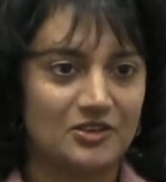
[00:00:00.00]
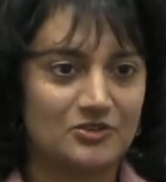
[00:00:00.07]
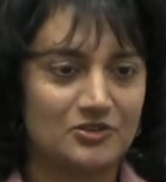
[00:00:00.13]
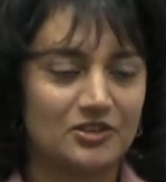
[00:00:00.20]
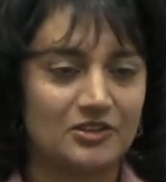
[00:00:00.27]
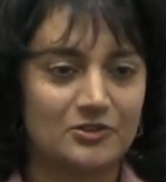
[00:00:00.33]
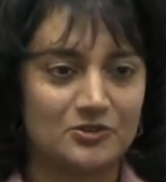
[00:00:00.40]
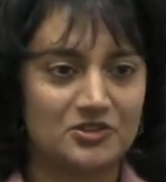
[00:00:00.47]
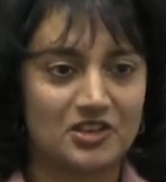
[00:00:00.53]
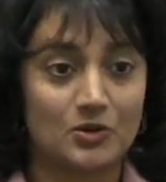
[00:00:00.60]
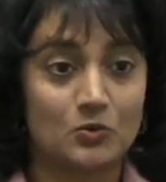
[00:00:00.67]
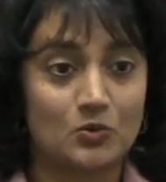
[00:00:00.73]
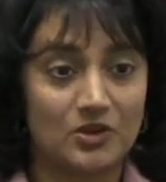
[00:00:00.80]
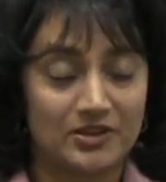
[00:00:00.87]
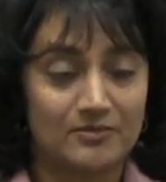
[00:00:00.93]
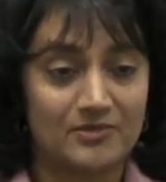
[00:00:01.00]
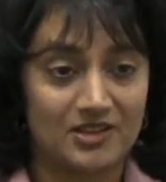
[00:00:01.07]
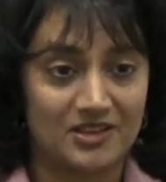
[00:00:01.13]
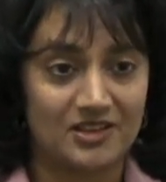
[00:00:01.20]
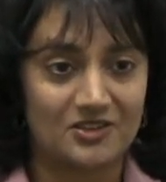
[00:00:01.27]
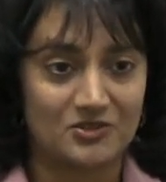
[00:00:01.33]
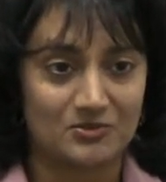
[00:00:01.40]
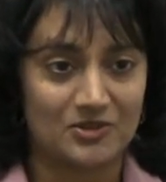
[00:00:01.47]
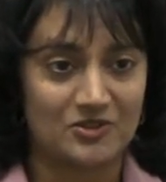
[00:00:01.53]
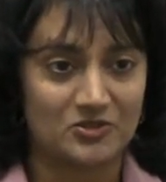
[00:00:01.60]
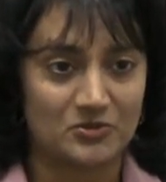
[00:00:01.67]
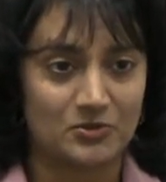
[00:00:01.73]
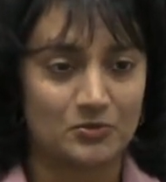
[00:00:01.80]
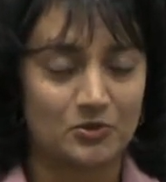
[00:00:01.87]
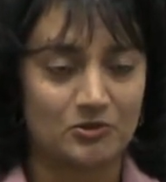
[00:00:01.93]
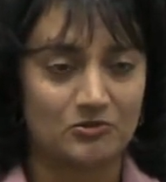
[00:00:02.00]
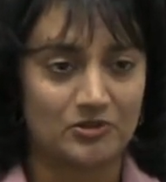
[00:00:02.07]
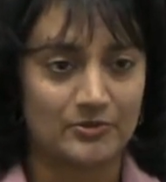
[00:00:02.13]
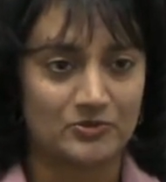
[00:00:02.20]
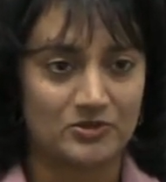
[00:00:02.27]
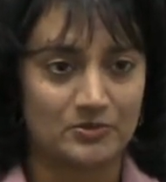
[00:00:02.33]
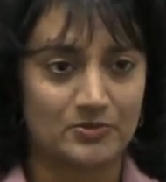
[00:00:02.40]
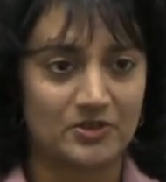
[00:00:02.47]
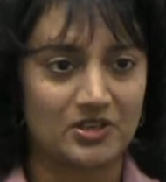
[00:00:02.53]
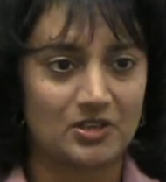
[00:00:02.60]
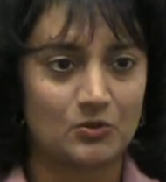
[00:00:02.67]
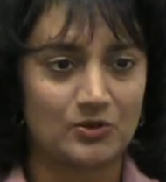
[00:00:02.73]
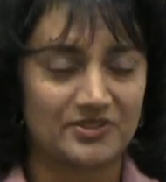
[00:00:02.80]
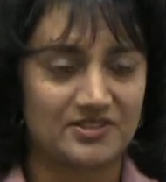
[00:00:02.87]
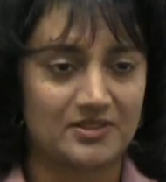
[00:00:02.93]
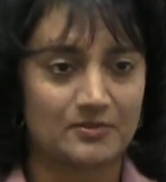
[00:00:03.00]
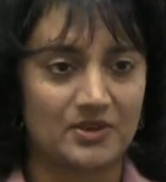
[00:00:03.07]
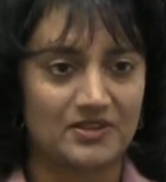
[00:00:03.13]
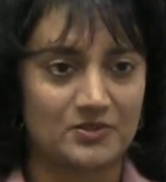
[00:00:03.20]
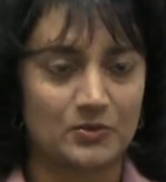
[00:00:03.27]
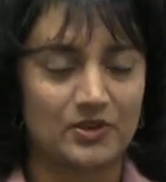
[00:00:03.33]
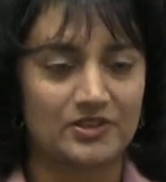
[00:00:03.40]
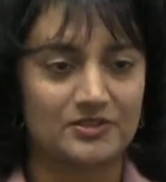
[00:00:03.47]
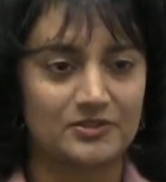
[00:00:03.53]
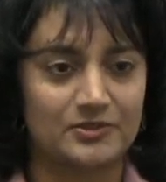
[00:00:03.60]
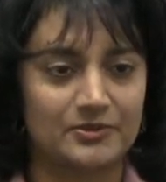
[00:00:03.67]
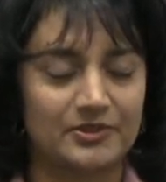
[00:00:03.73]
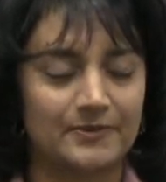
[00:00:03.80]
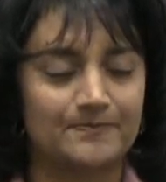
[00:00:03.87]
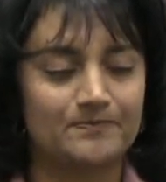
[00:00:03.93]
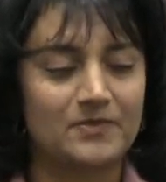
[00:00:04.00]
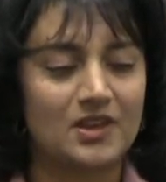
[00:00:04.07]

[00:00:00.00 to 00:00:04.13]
to understand what a medication management program should be, what's the best way to do it.